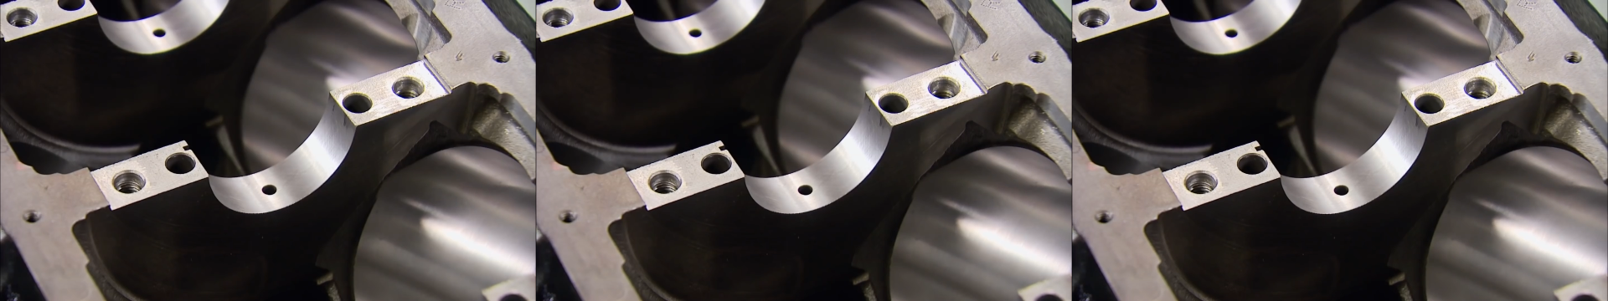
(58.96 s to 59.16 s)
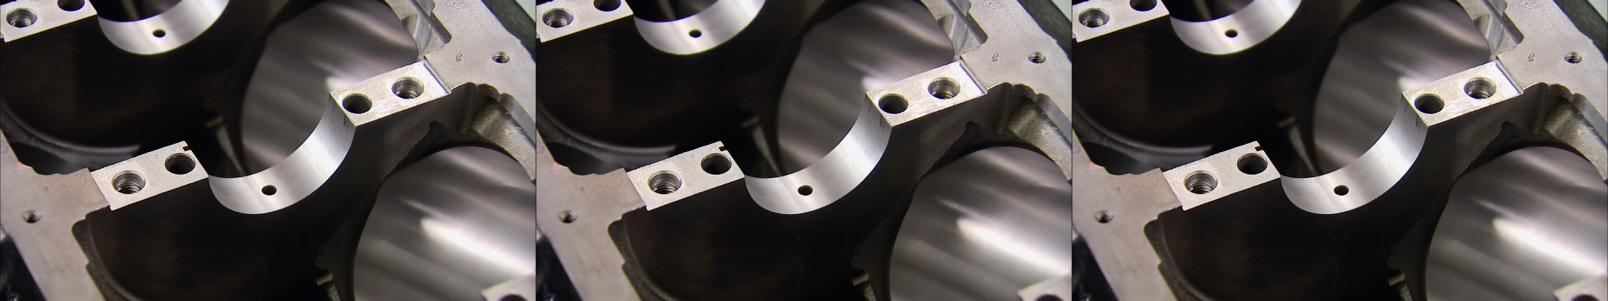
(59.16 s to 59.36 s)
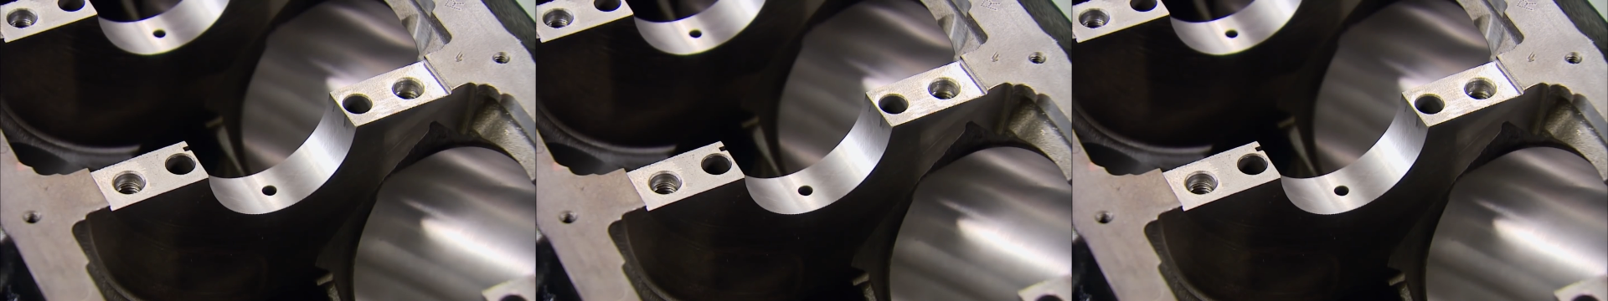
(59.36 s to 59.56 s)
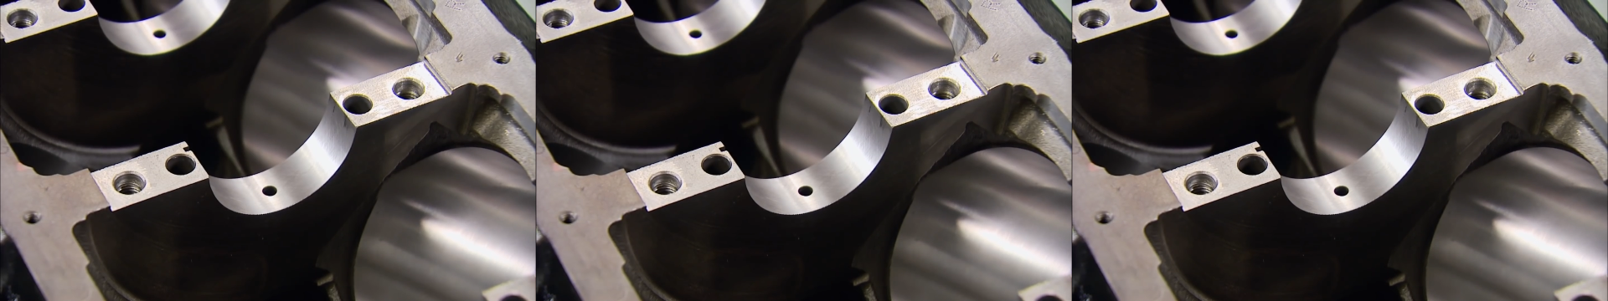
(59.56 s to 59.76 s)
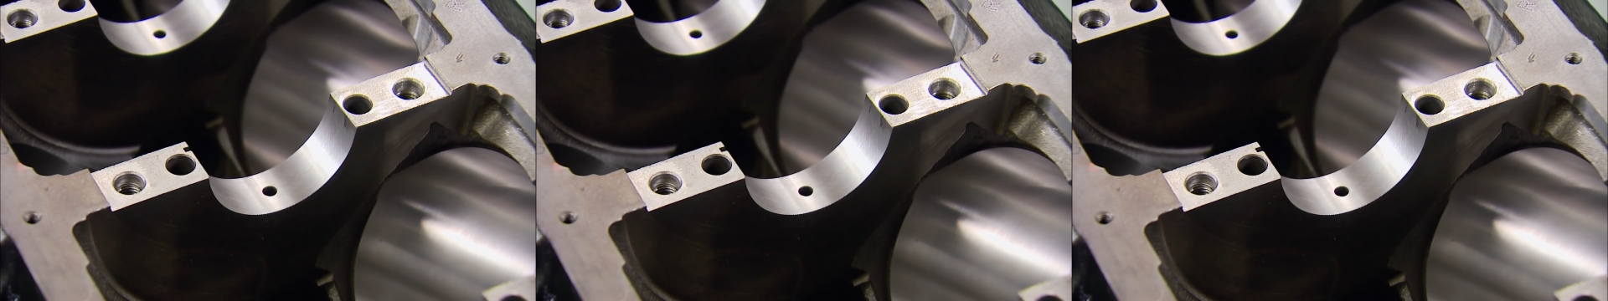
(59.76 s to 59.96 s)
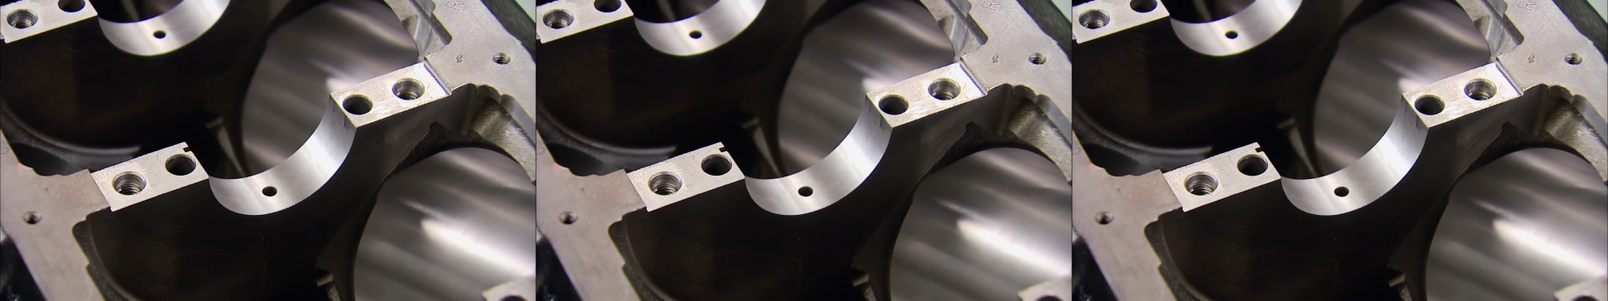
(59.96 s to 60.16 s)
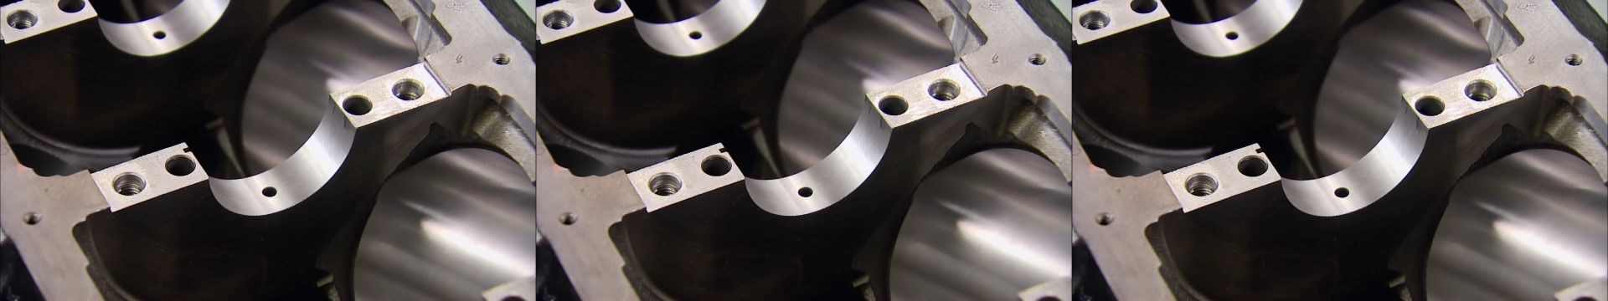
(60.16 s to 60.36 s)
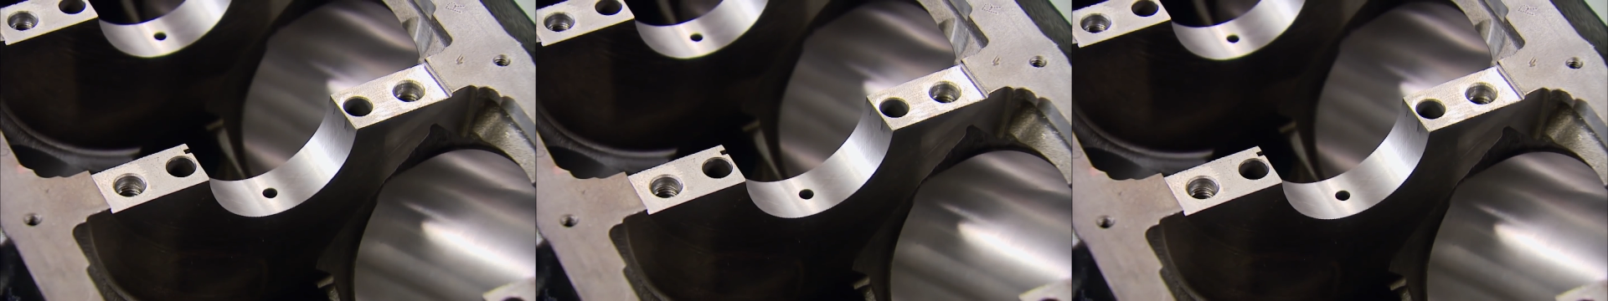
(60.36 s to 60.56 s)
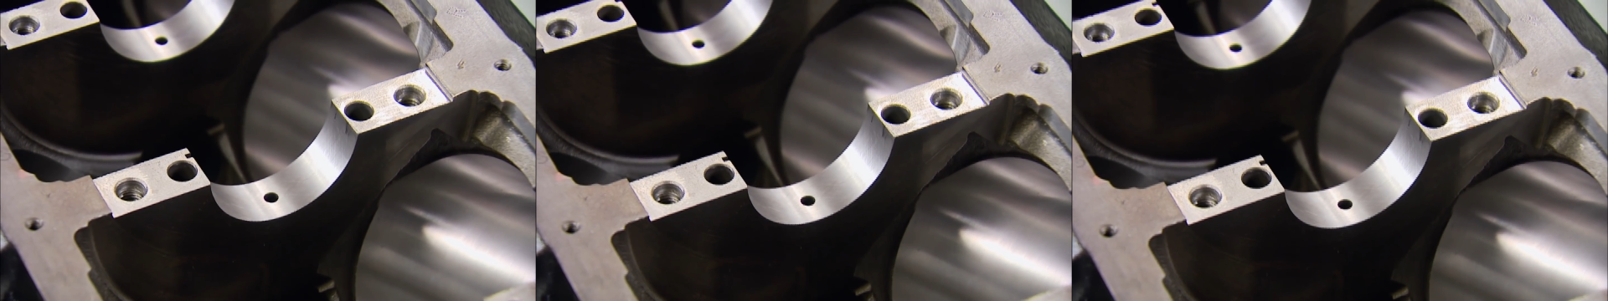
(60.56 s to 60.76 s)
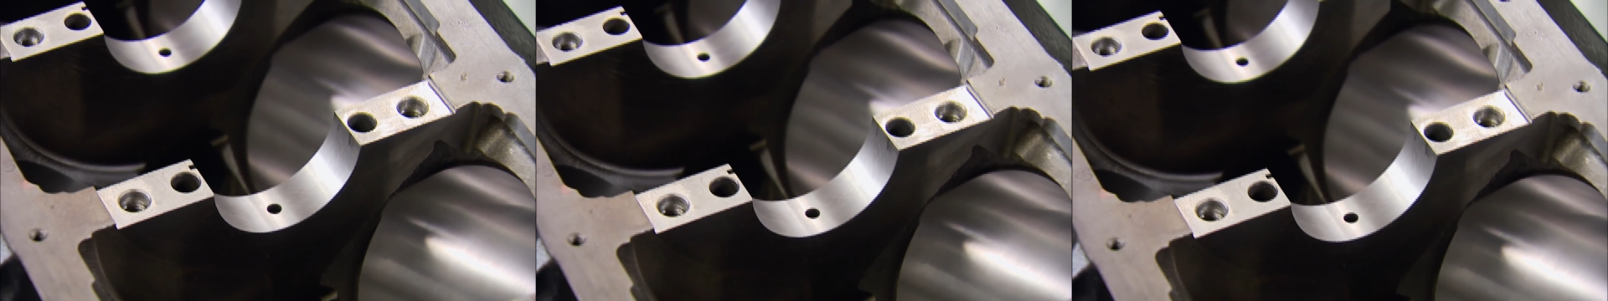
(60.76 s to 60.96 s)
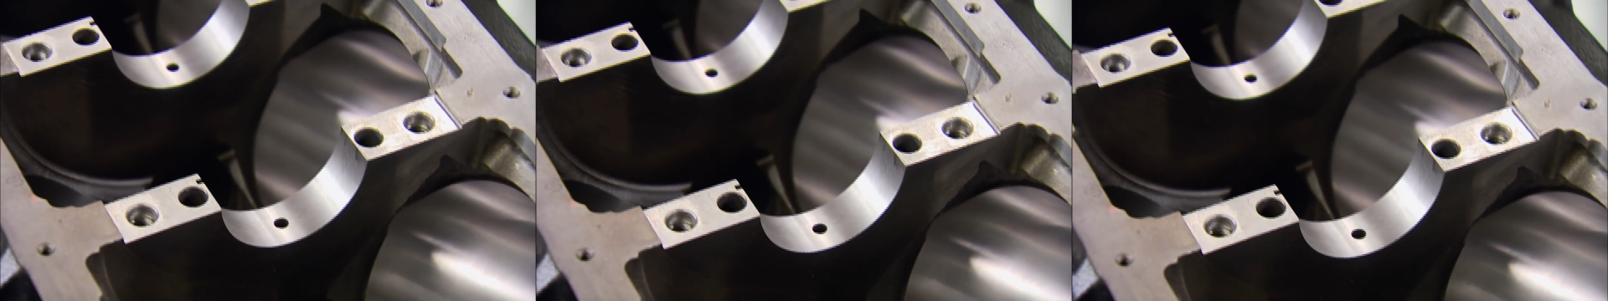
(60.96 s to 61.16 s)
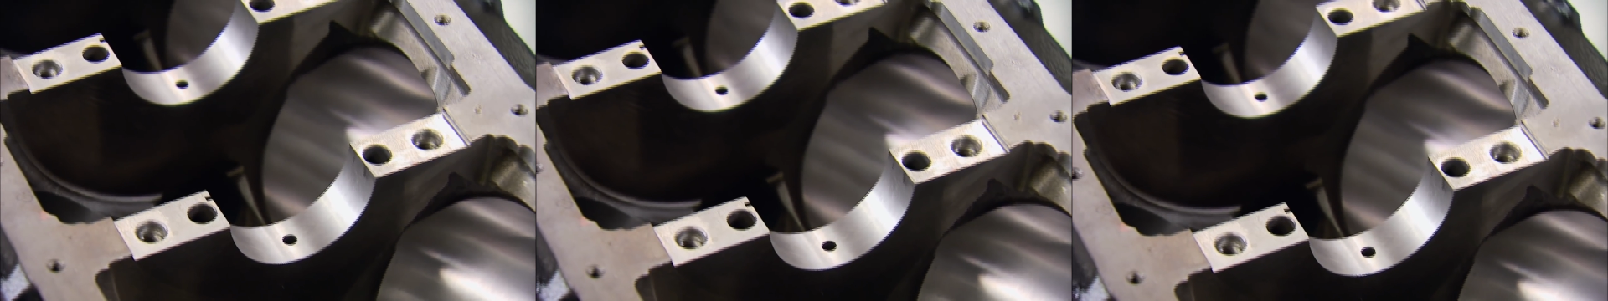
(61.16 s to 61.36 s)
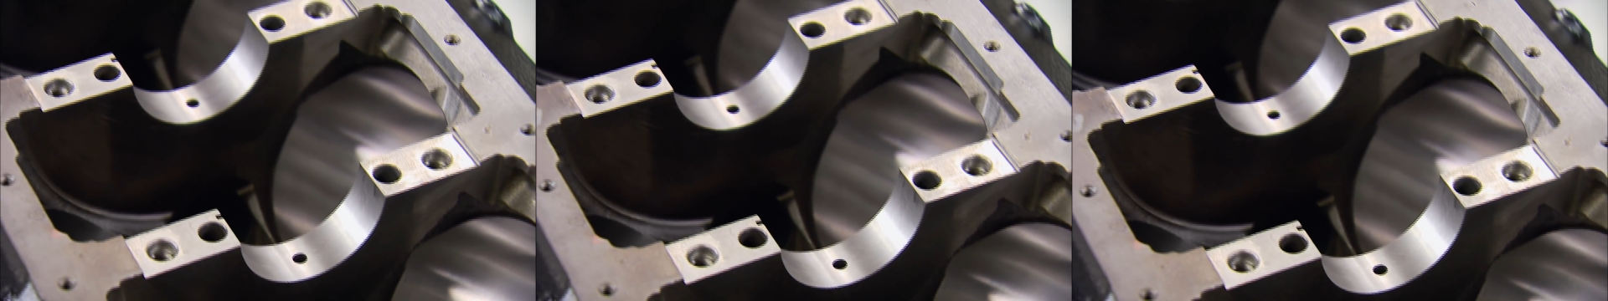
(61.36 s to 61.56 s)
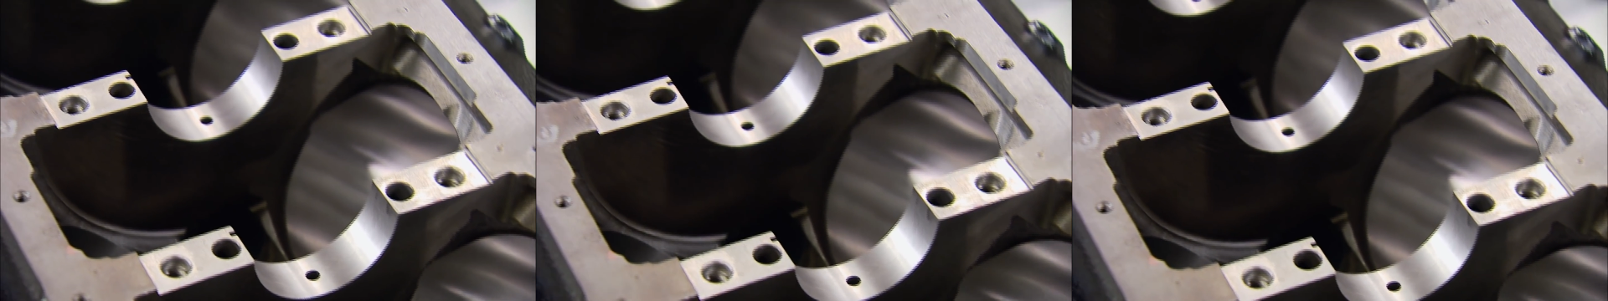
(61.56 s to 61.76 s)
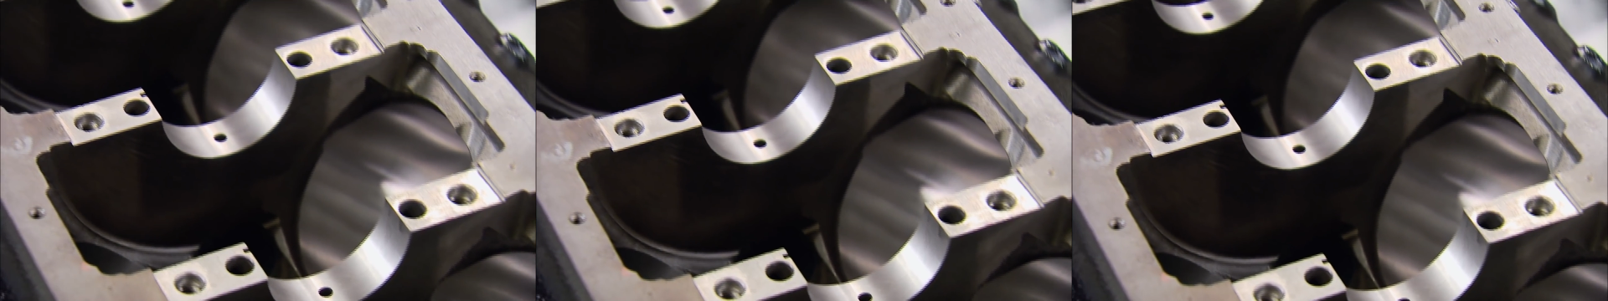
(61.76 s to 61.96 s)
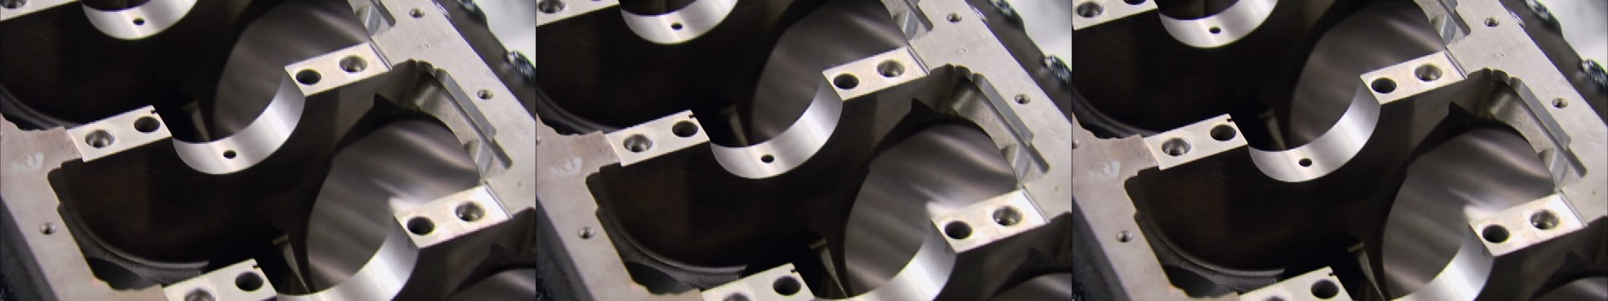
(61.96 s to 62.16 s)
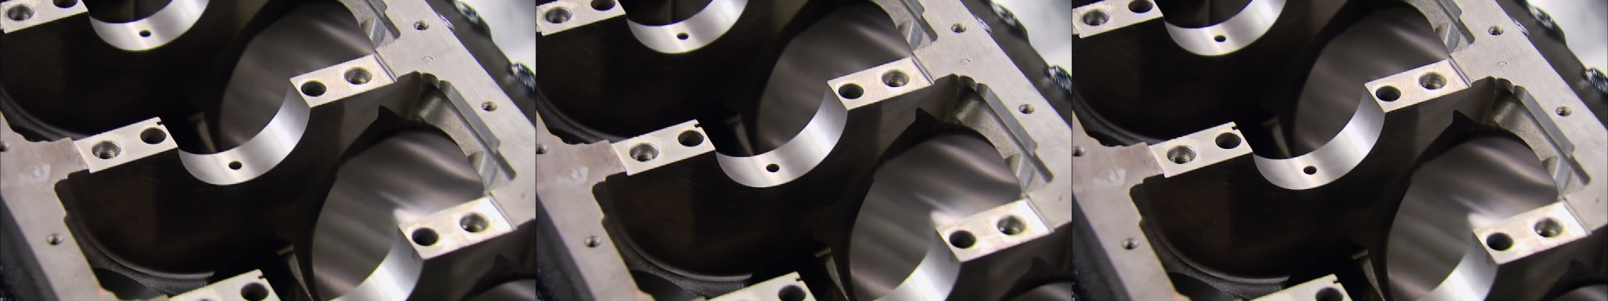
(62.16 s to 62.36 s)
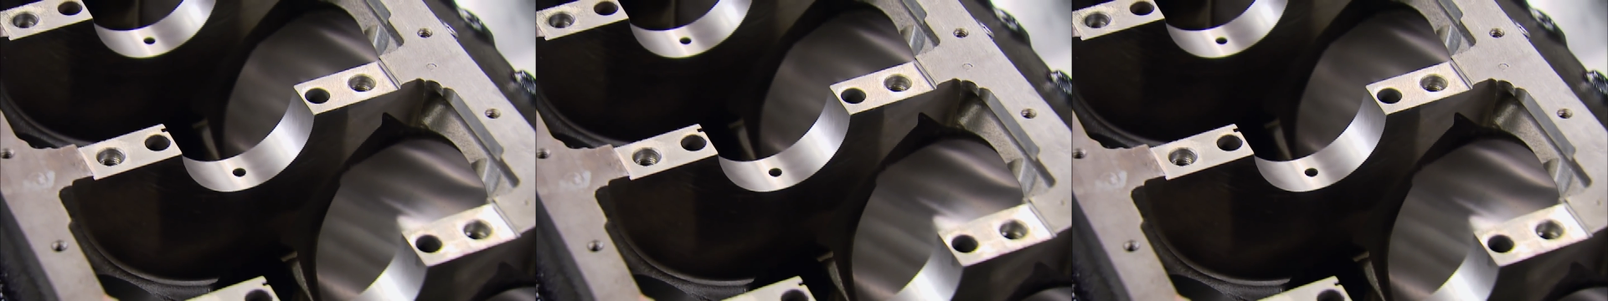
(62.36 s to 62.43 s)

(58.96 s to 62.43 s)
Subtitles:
No face is visible, so there are no lips to read.